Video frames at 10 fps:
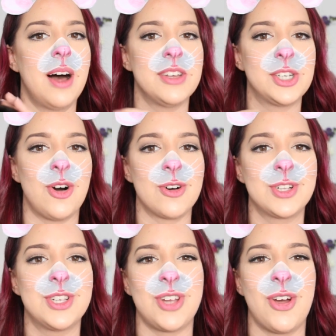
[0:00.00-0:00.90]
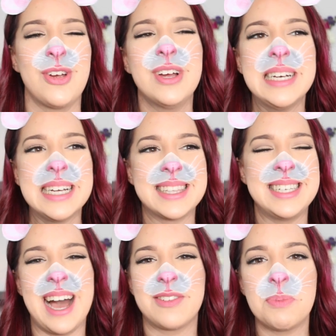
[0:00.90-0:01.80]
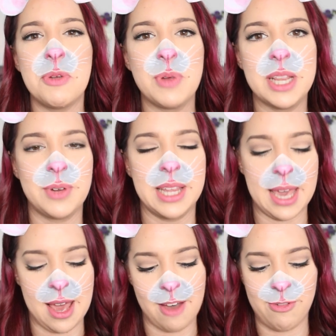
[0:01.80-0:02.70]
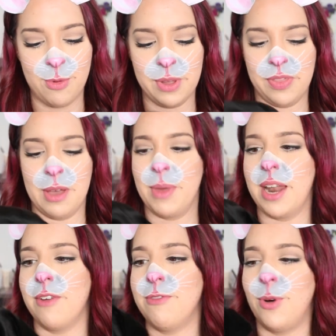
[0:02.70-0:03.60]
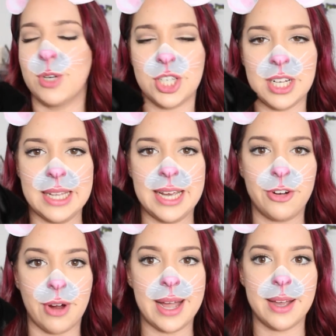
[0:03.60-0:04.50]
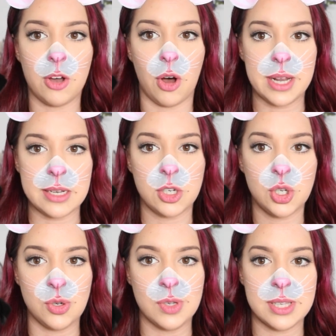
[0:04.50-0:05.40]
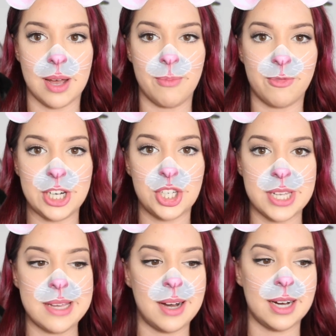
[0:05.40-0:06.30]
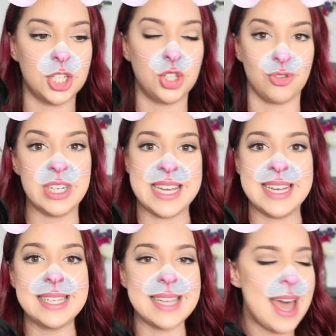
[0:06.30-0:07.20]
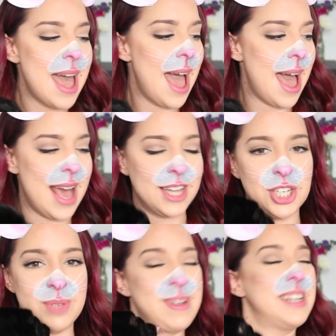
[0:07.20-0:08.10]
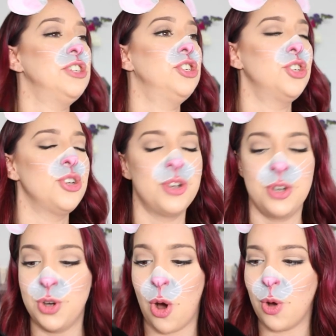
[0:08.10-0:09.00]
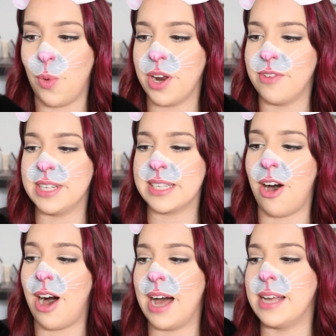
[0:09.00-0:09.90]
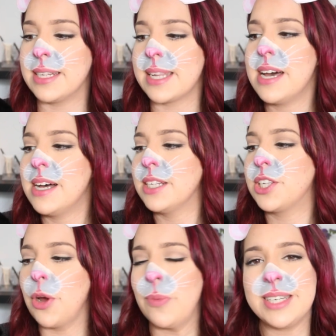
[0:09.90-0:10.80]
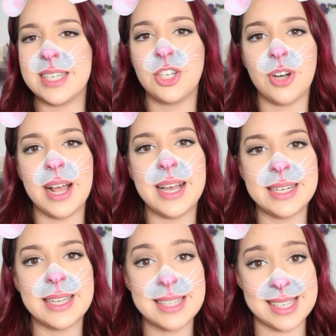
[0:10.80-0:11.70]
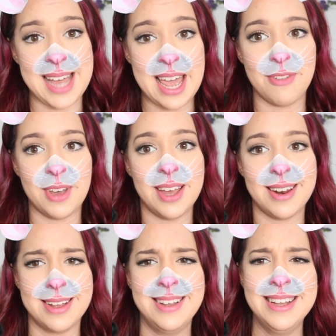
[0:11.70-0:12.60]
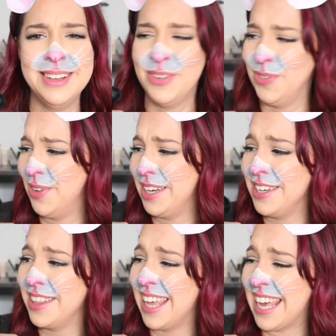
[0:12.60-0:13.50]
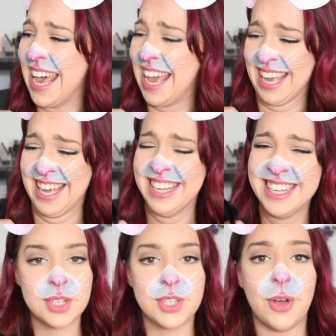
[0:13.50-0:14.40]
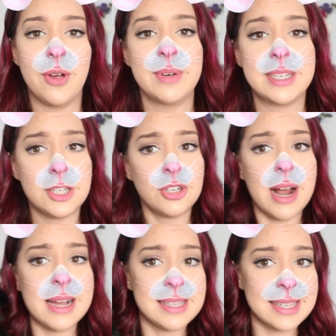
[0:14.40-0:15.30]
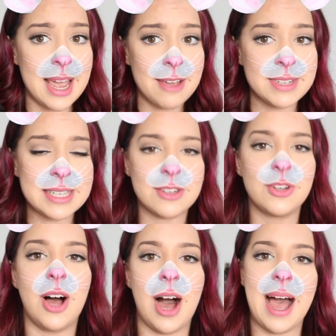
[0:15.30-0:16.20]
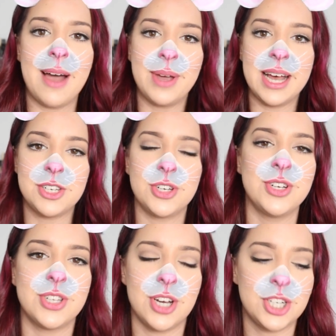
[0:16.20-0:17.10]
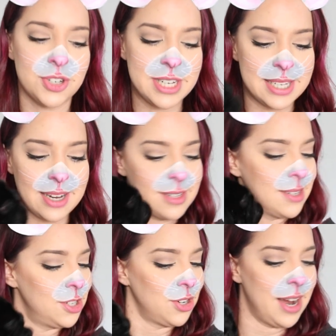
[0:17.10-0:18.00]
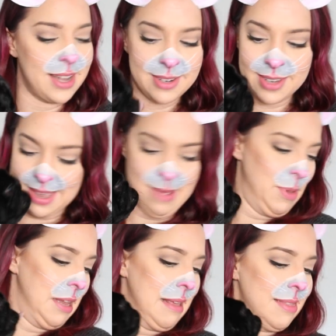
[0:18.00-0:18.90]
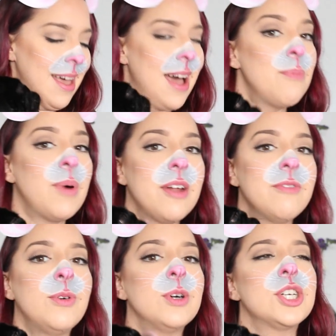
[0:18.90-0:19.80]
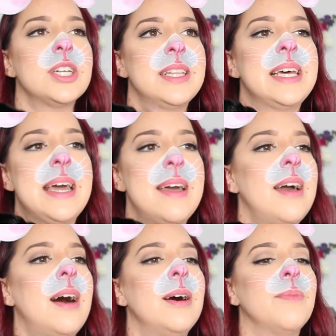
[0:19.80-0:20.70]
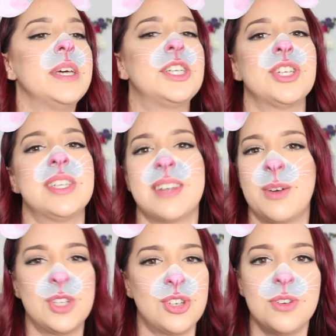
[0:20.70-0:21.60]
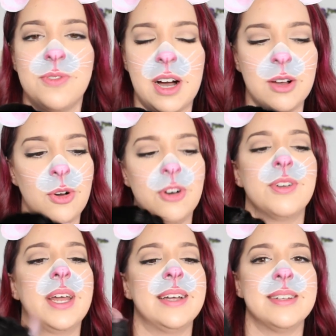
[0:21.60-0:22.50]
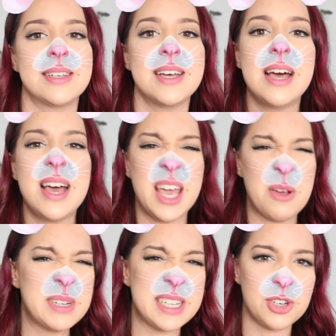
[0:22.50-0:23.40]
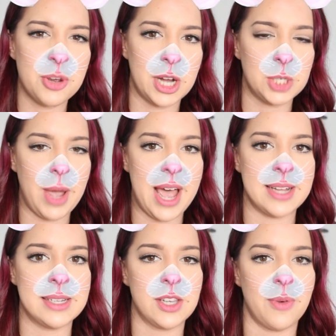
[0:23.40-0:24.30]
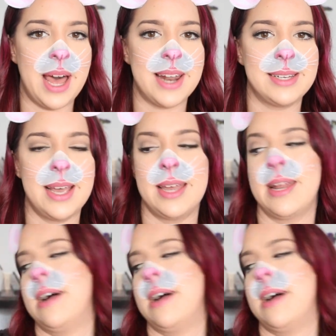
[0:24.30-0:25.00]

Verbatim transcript: other dogs, so you have to be really, really careful with them. And unfortunately, Greg got into some freshly cut trees and just managed to knock one of his eyes. So we did try and save it. What are you licking? So we did try and save his little eye. We had two surgeries done to try and keep it in there, but unfortunately, um, it just, it was too far gone and he was in too much pain, so we had it taken